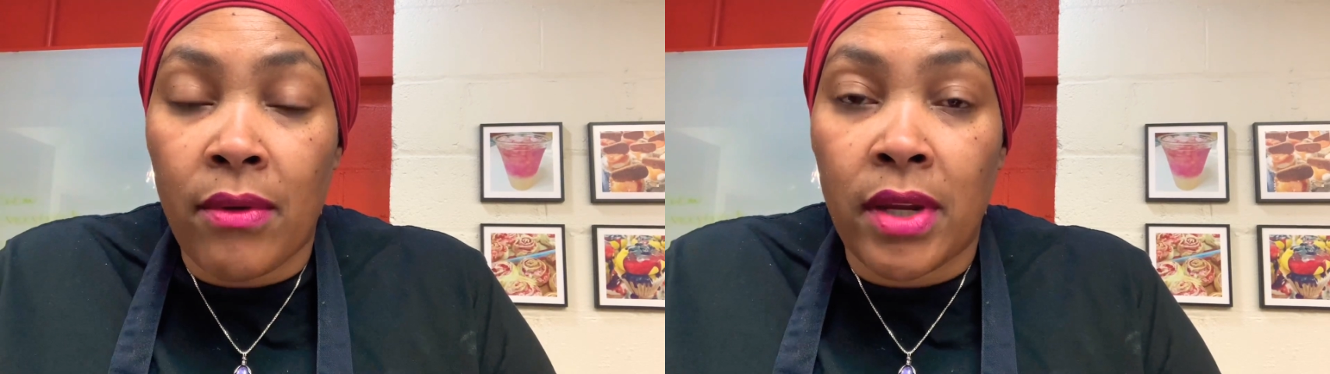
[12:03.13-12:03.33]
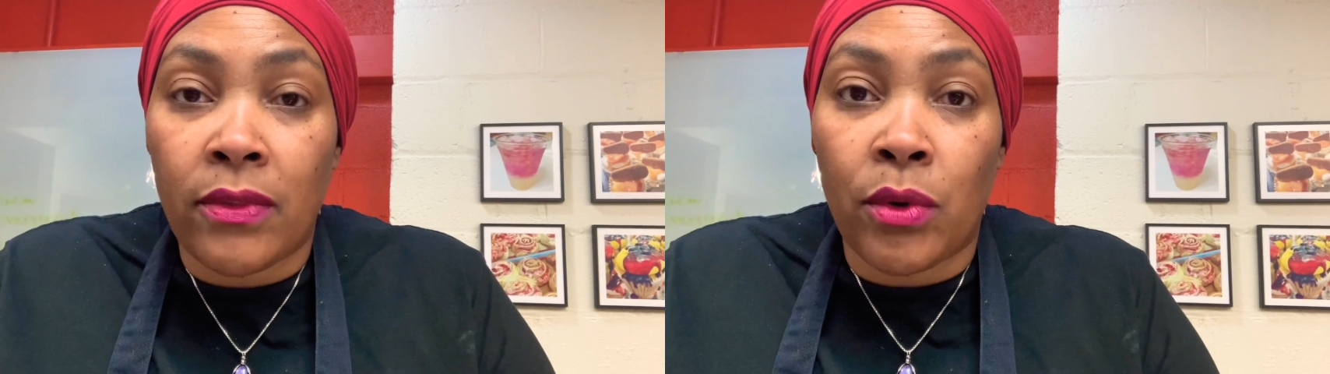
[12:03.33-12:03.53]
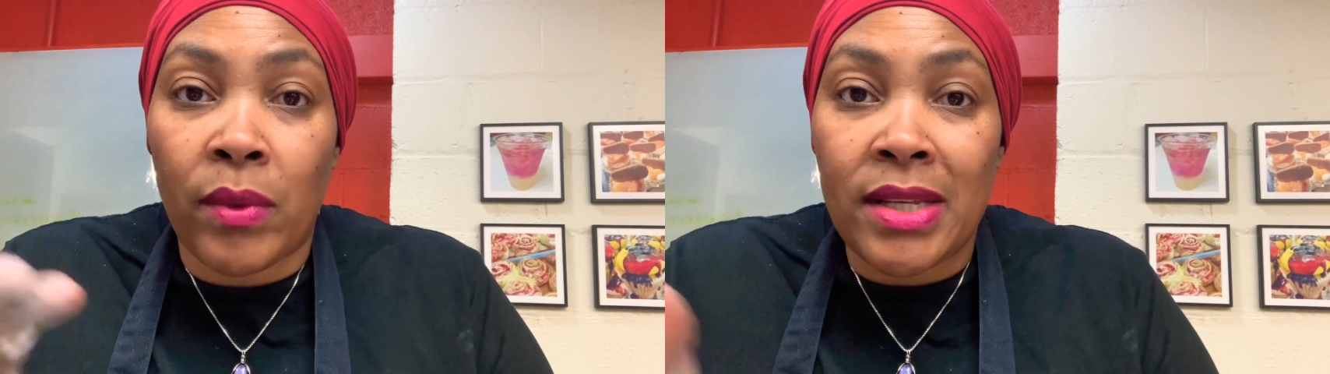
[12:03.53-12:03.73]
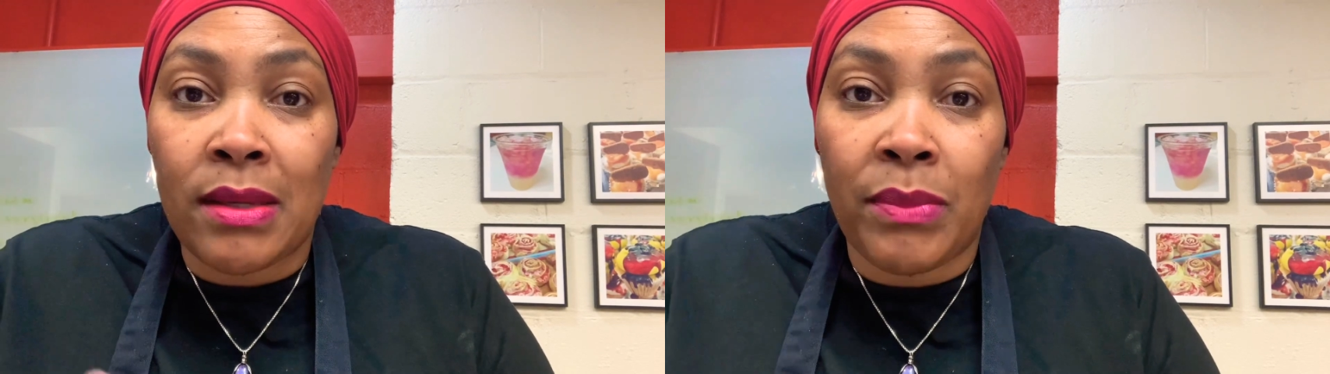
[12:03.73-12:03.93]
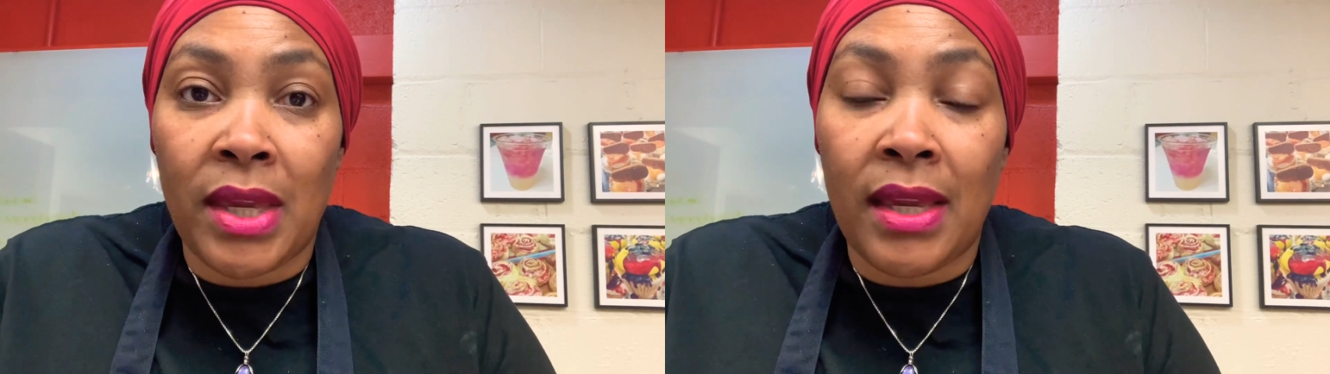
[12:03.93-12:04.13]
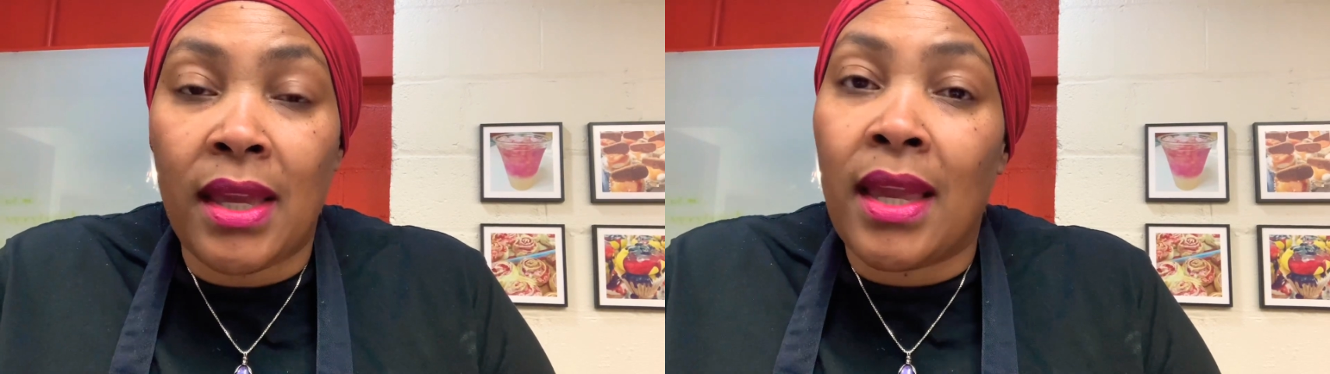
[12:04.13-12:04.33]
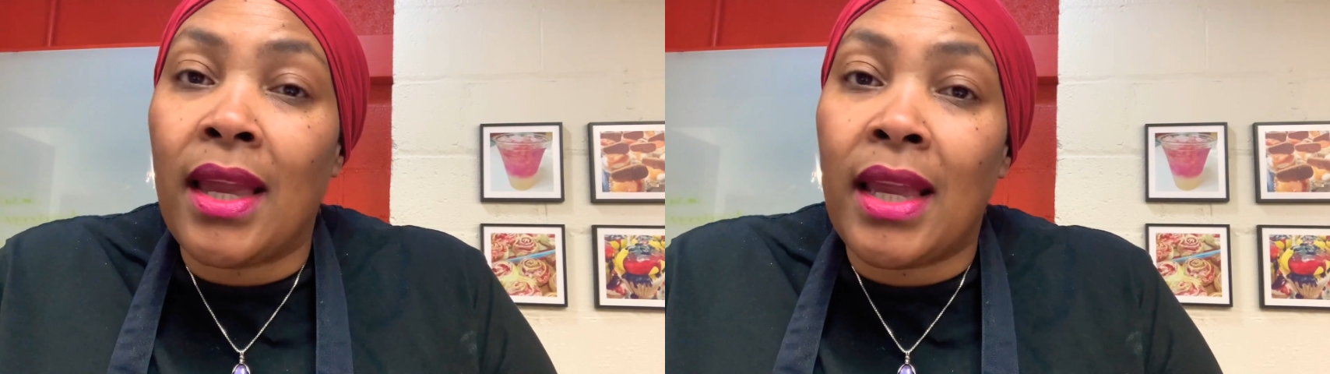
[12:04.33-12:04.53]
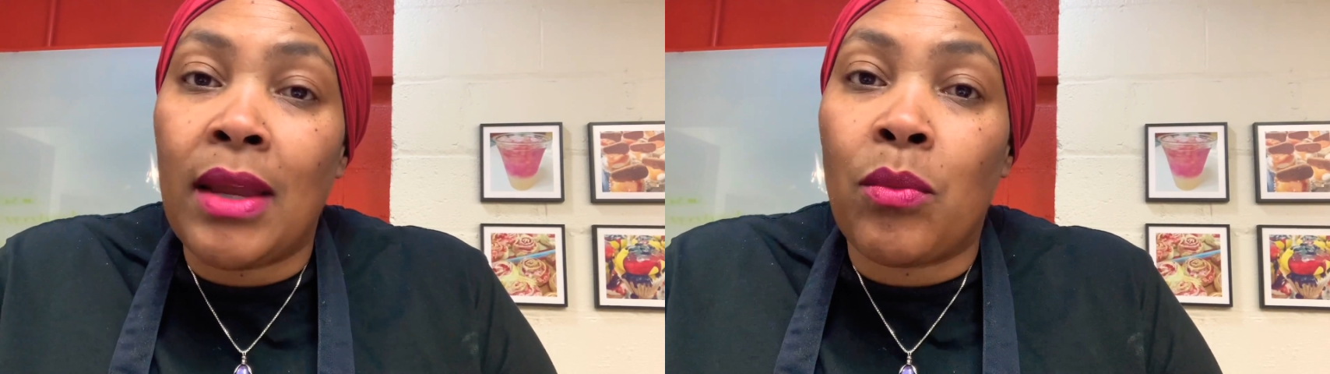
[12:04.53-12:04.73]
in the recipe,
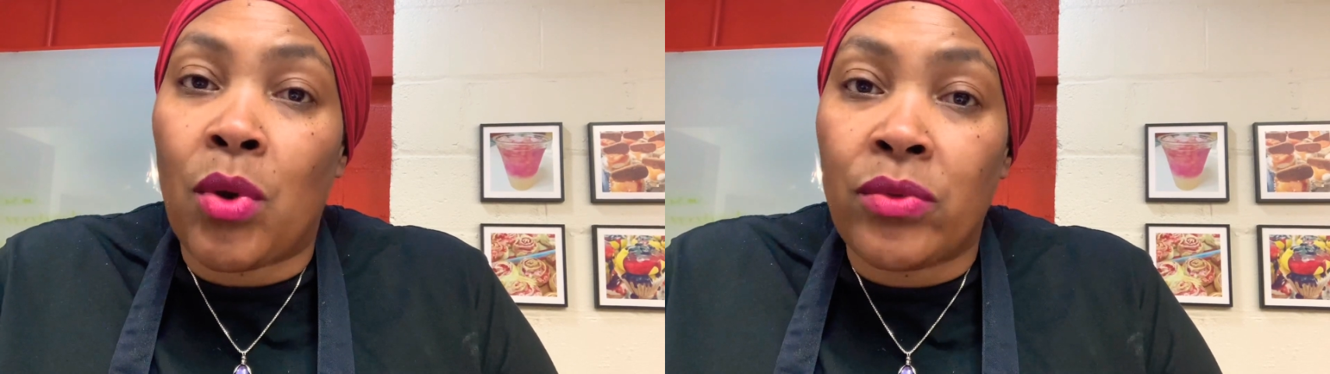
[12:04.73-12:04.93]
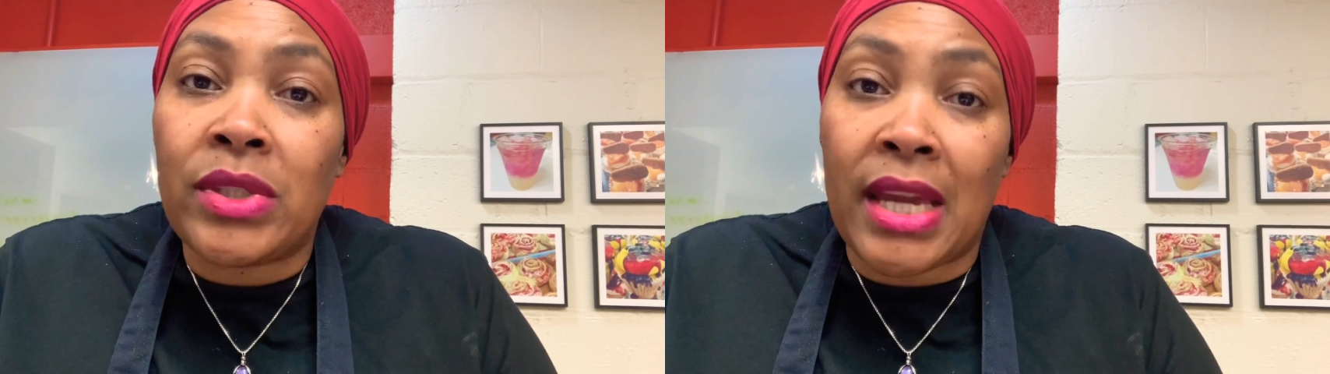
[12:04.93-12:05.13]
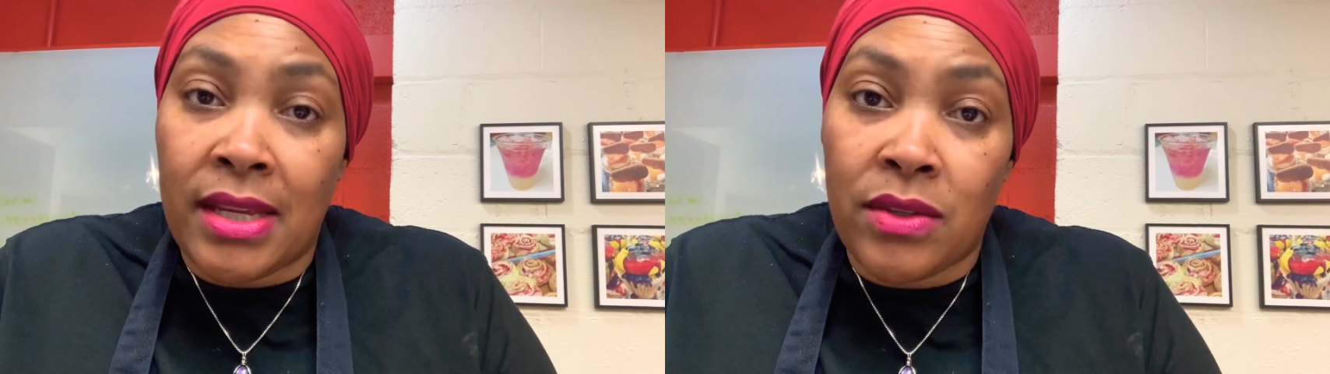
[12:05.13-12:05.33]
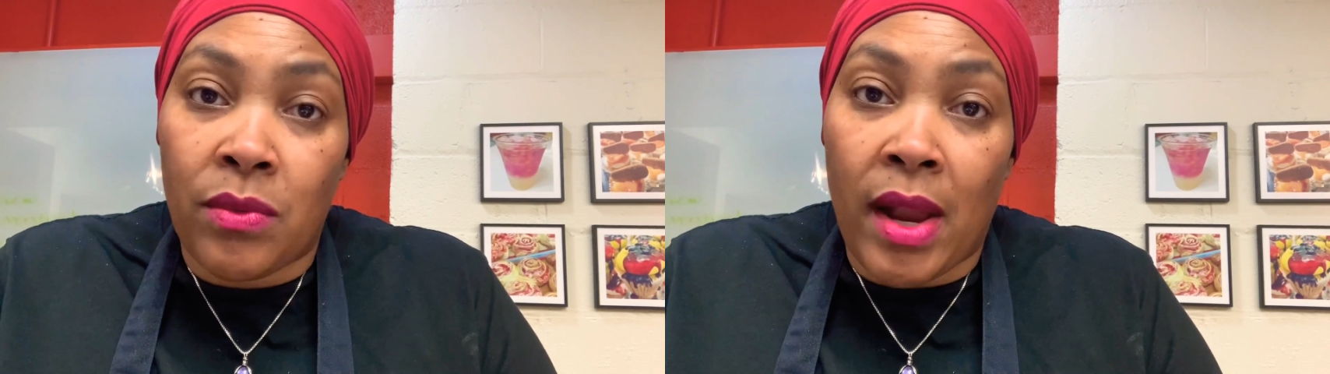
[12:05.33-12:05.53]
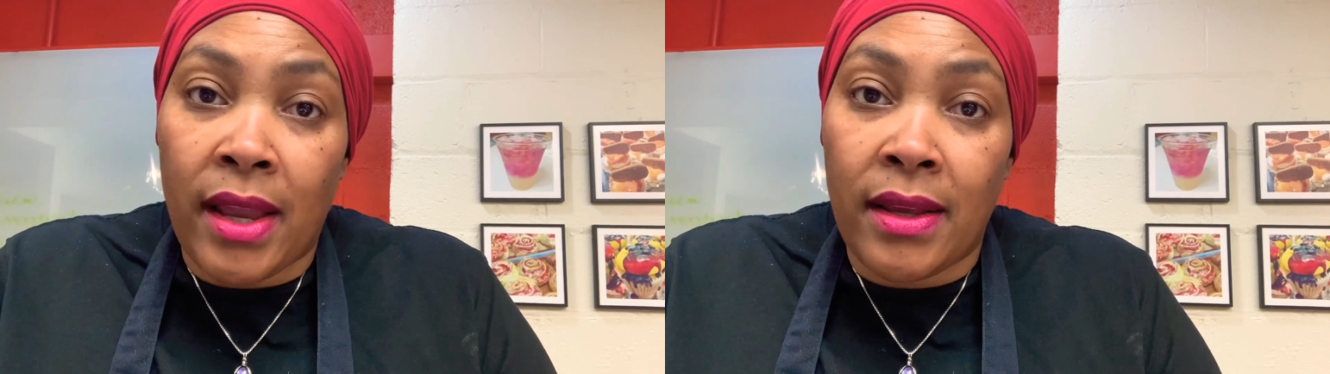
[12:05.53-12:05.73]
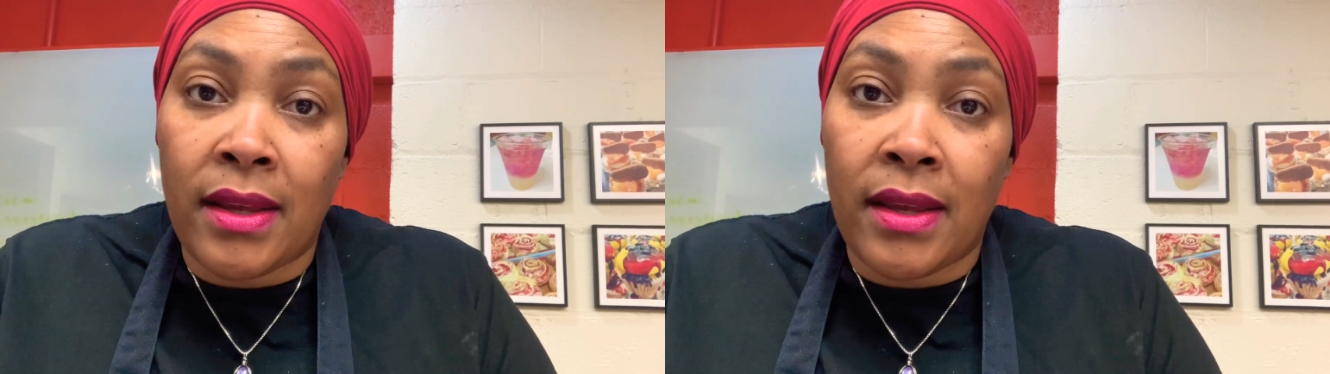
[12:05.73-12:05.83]
it won't taste right.